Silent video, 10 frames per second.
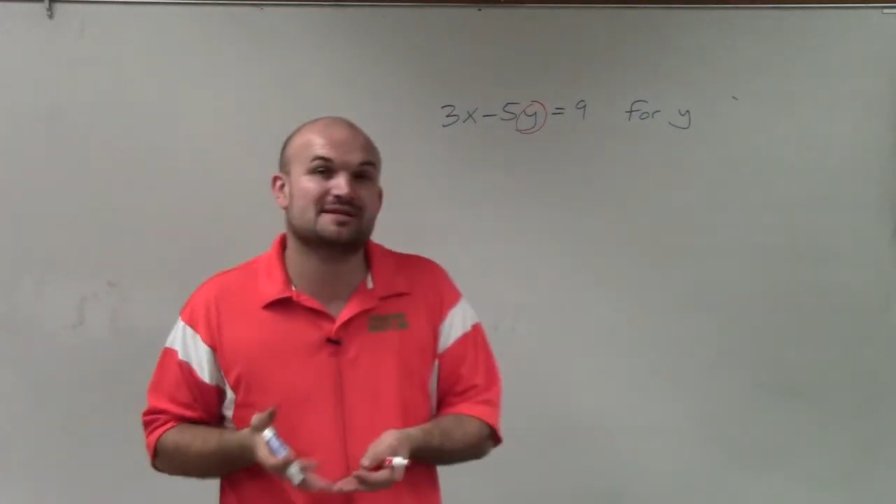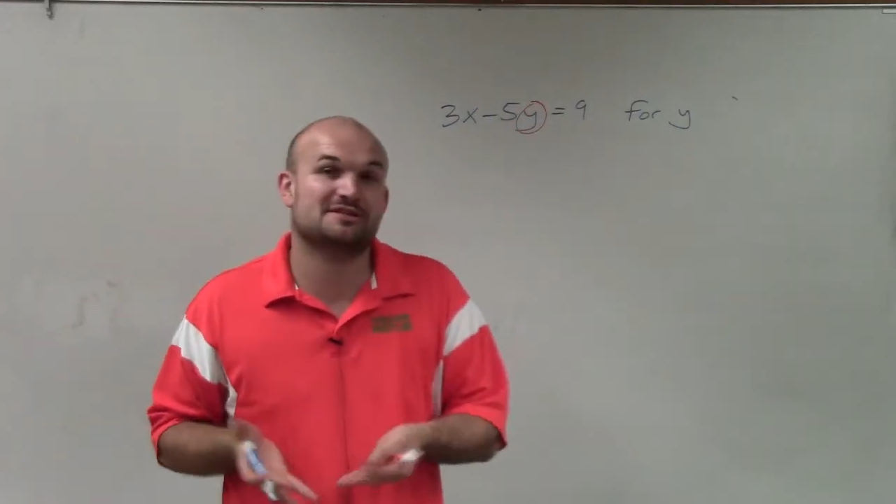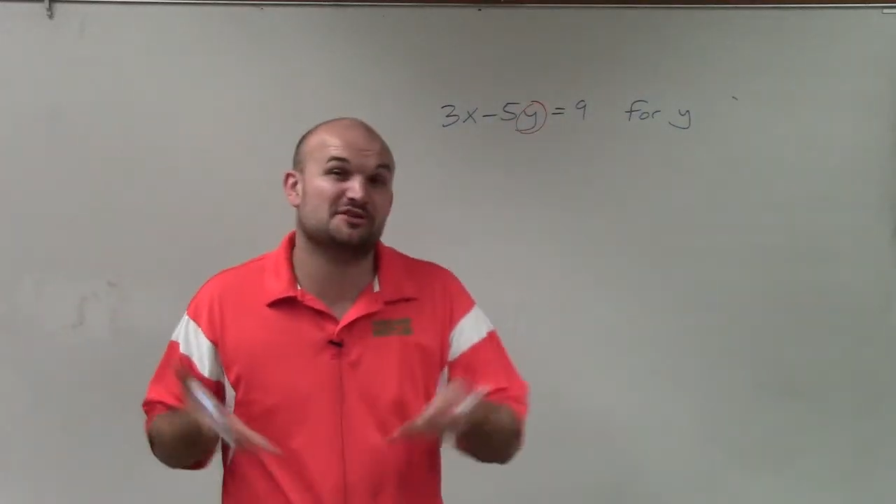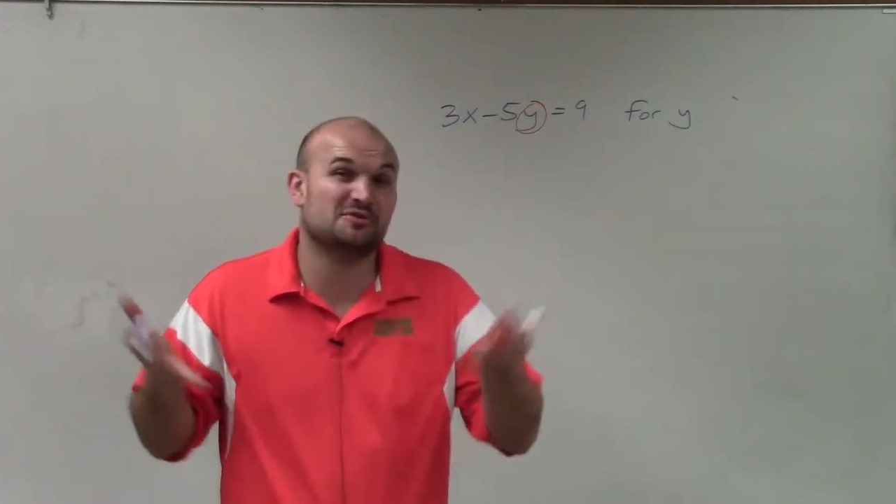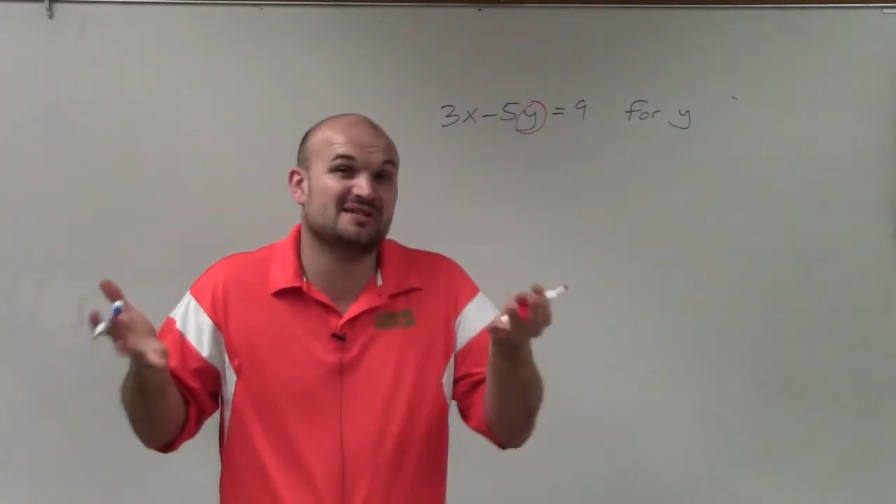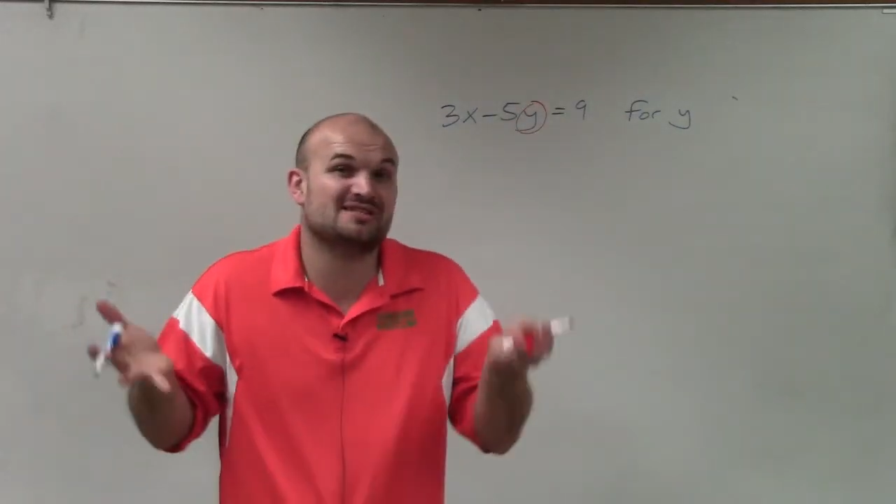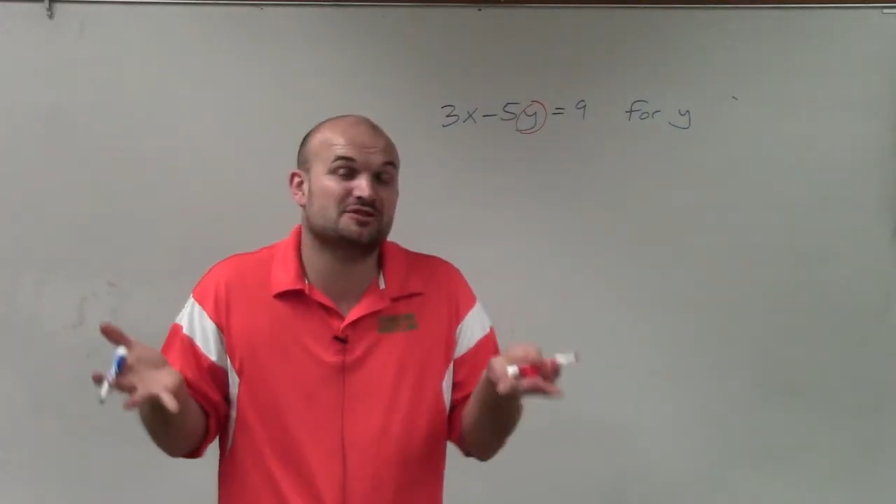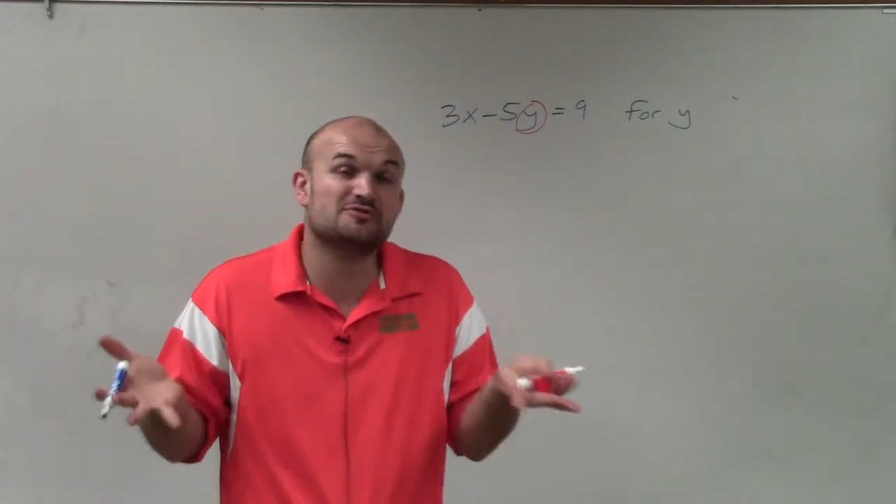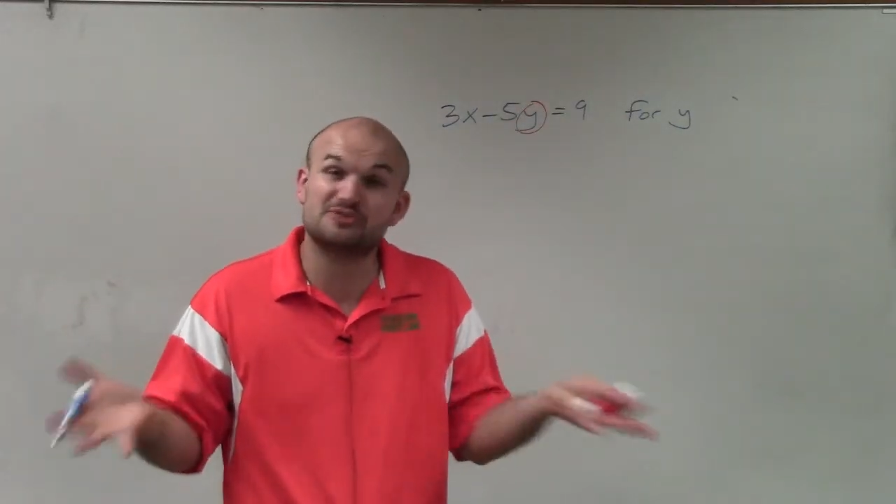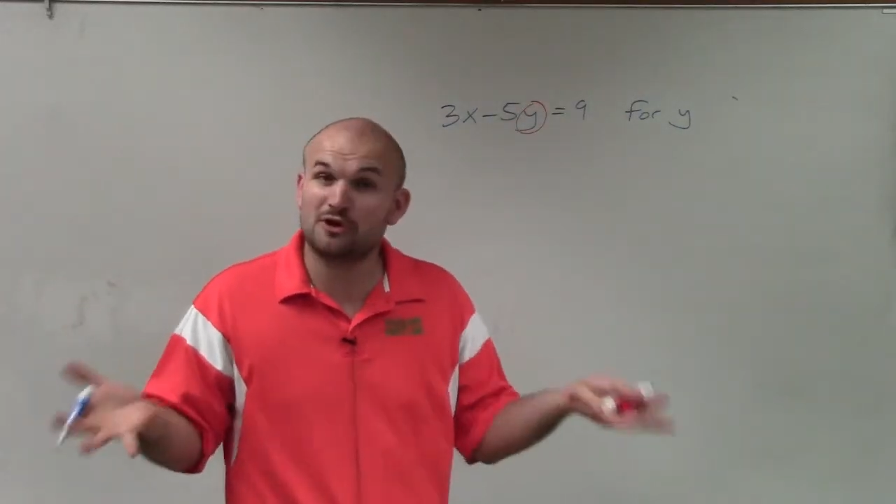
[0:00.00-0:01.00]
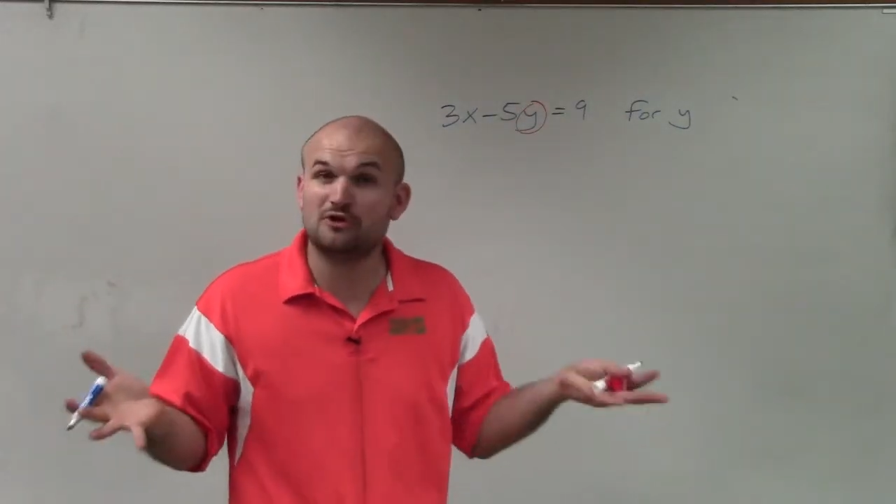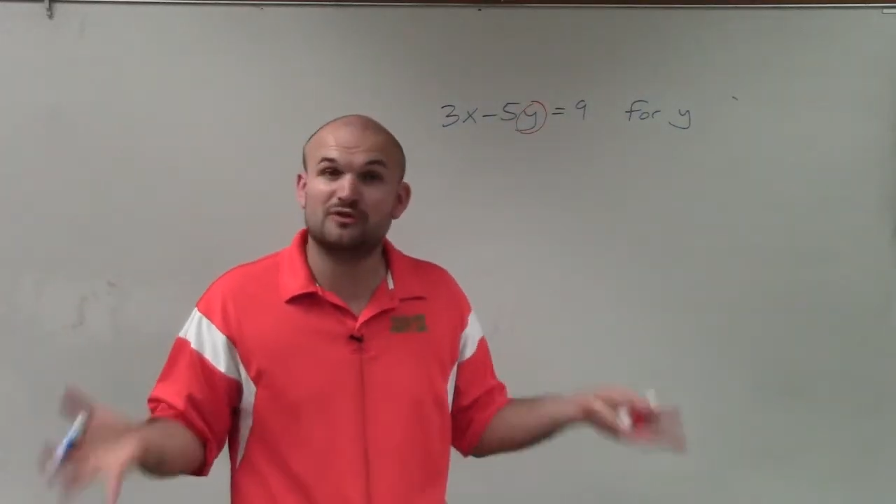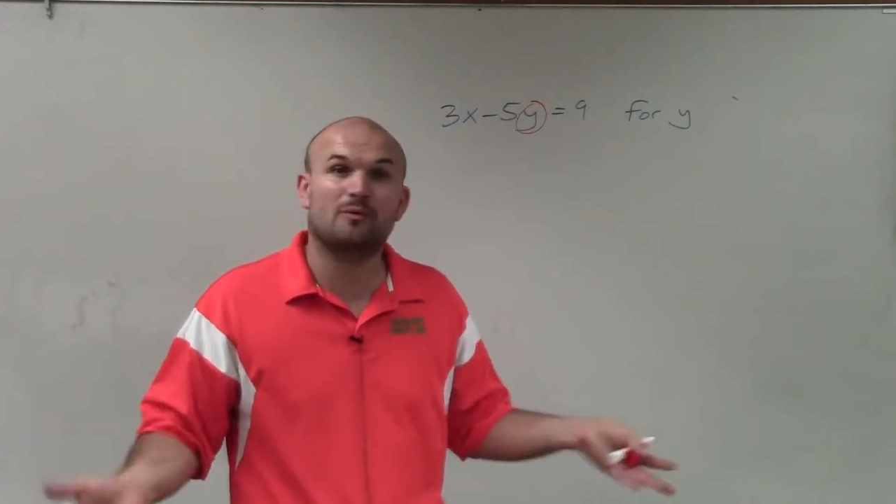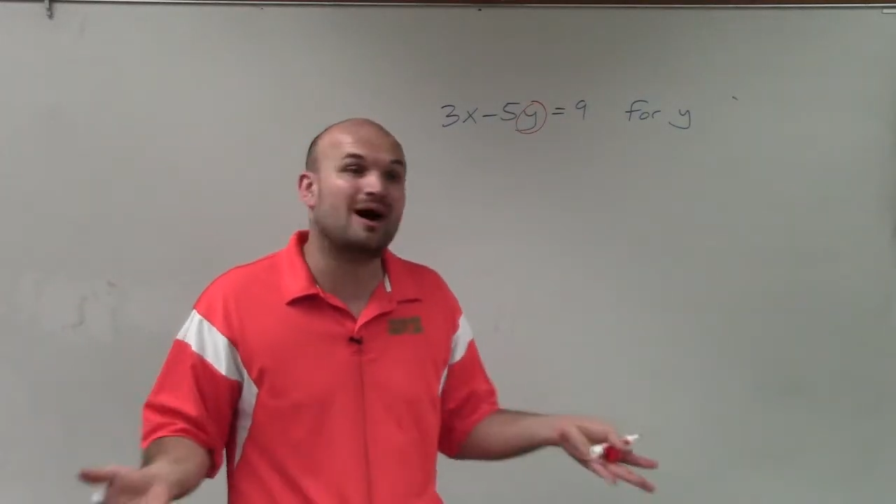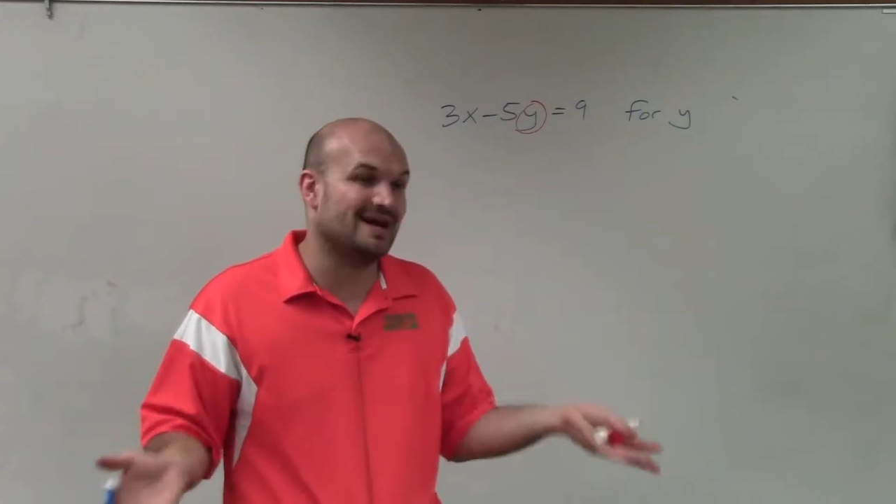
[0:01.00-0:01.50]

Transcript: like to do is to circle the y,